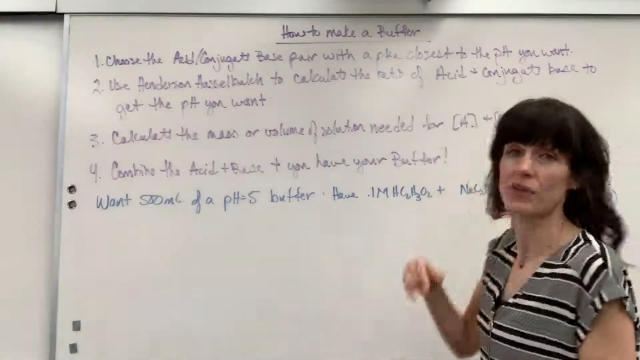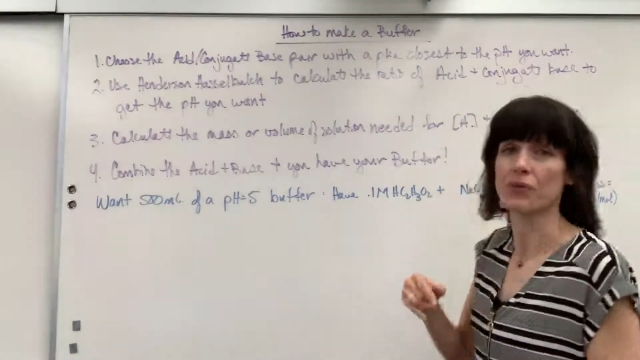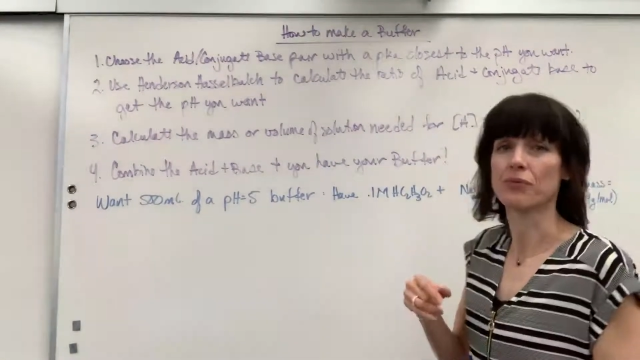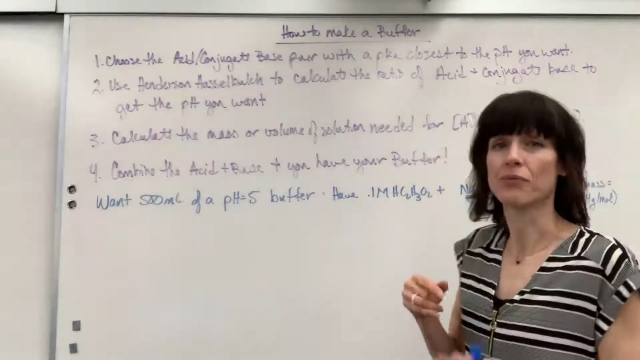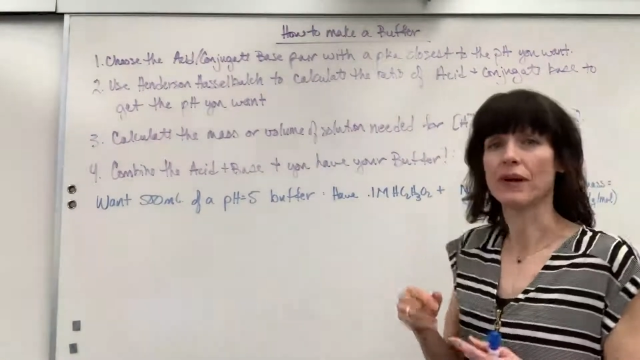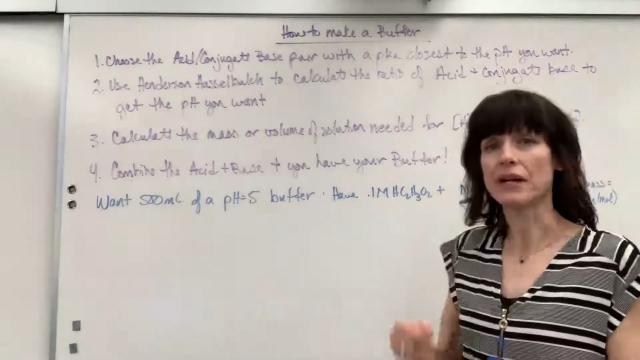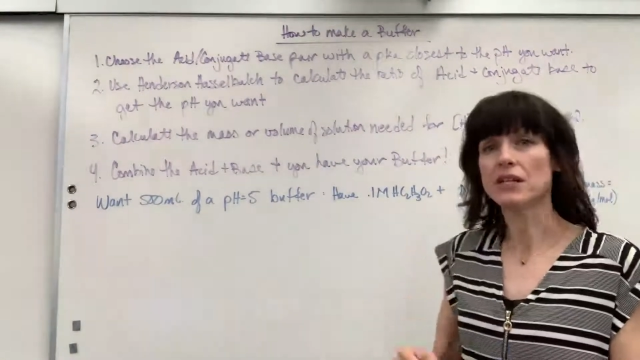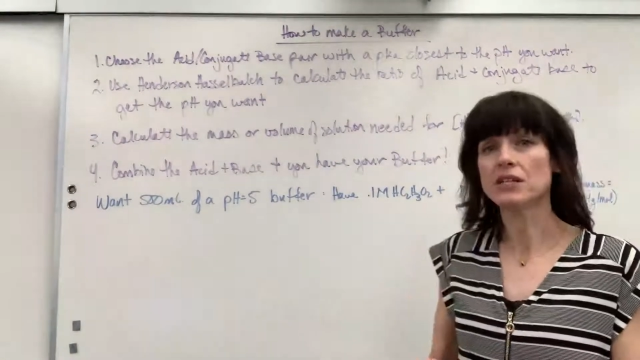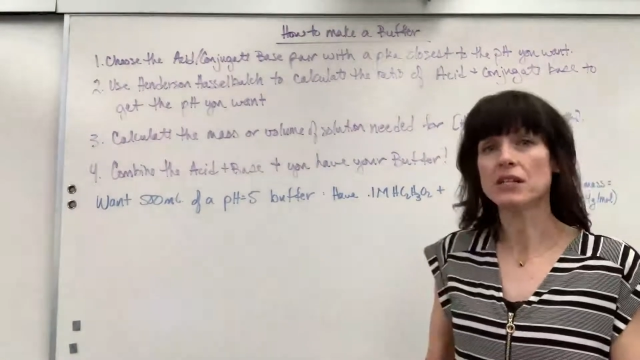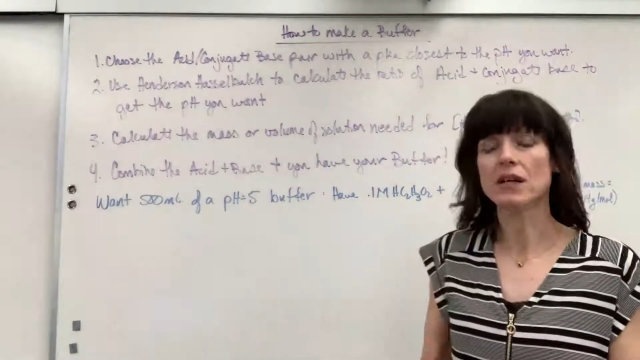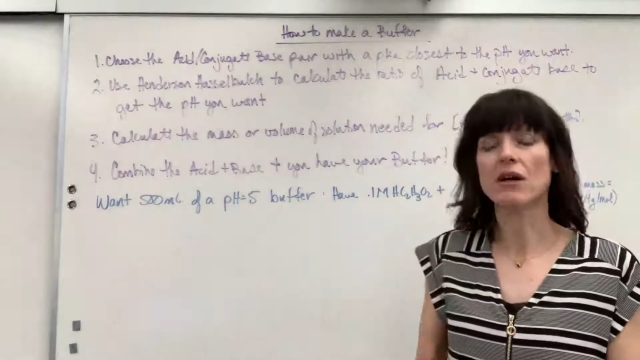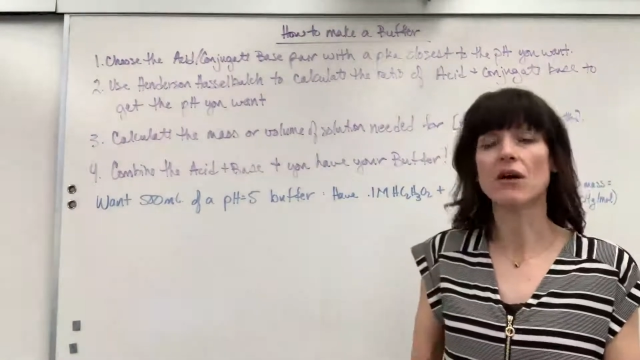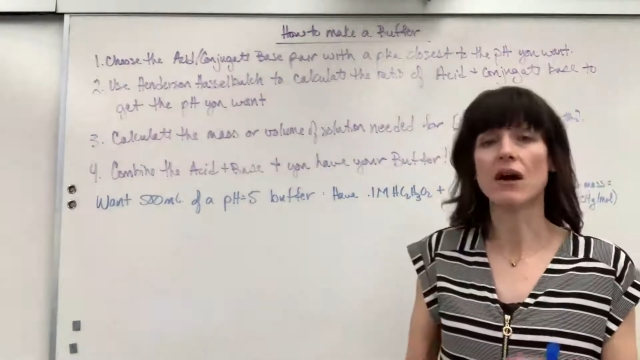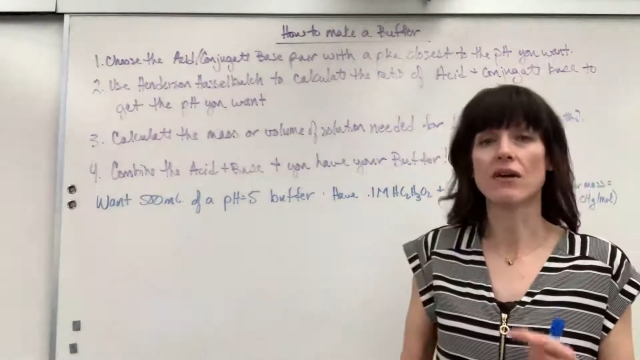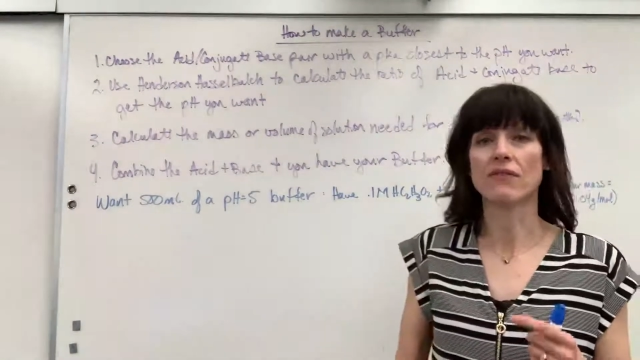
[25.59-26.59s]
the
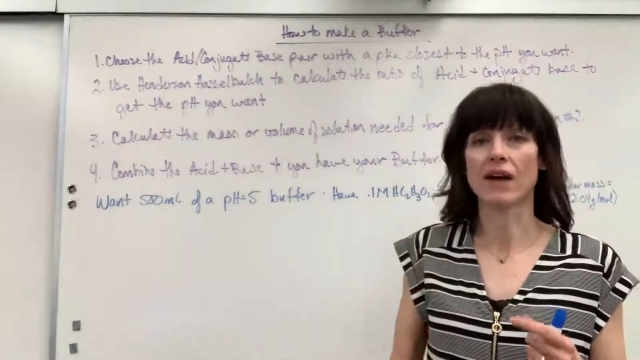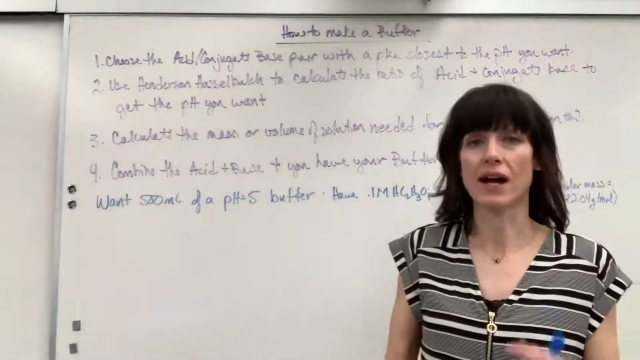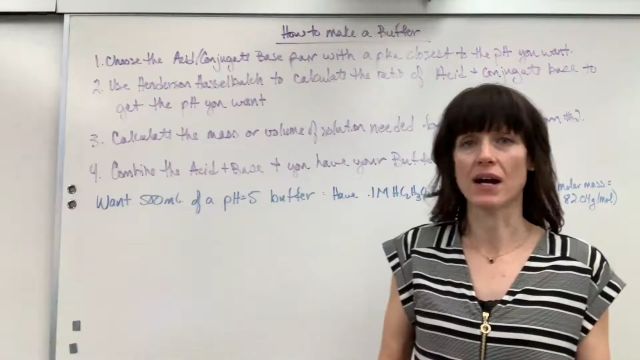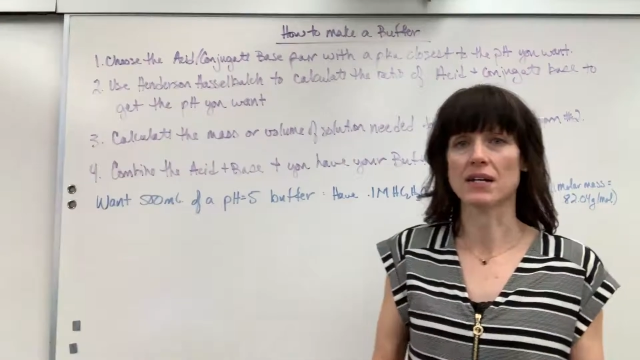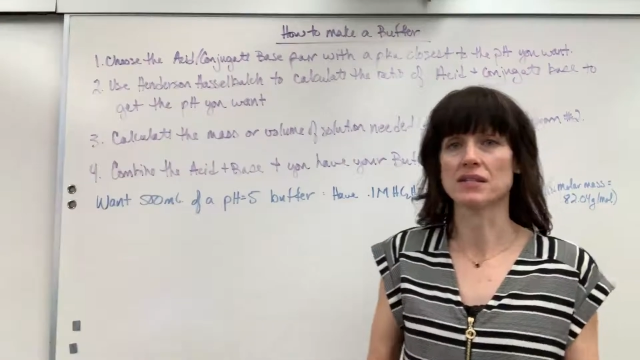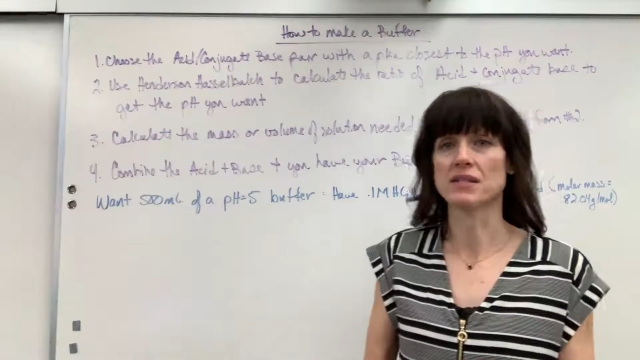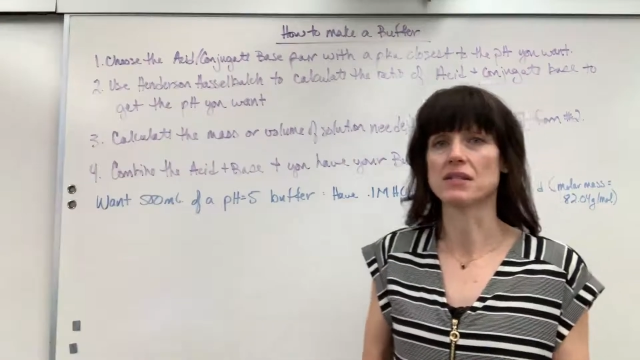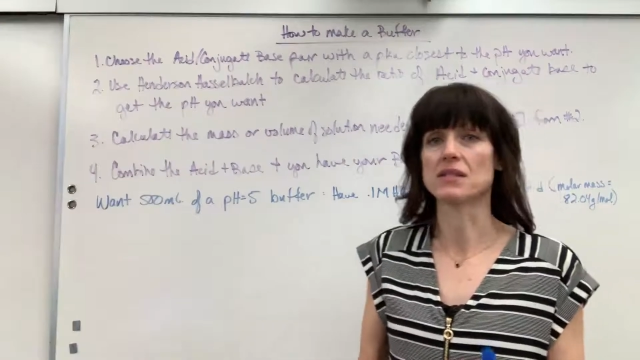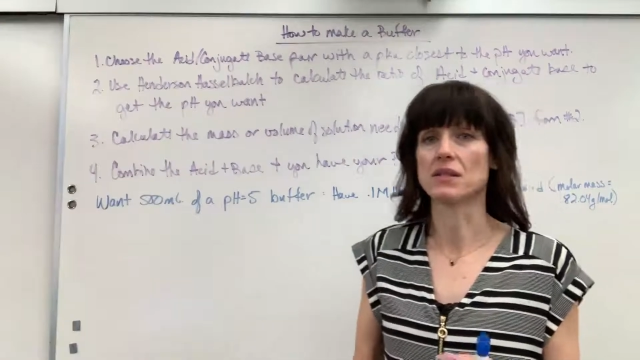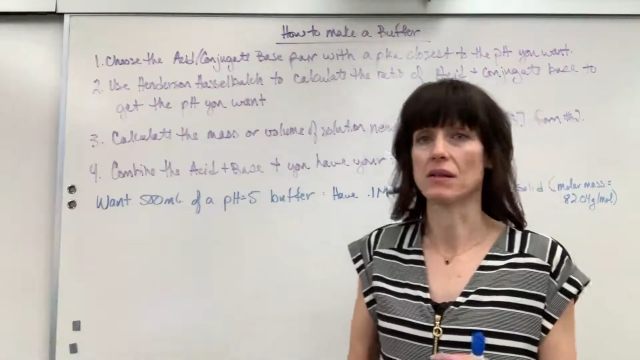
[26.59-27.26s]
ratio of acid to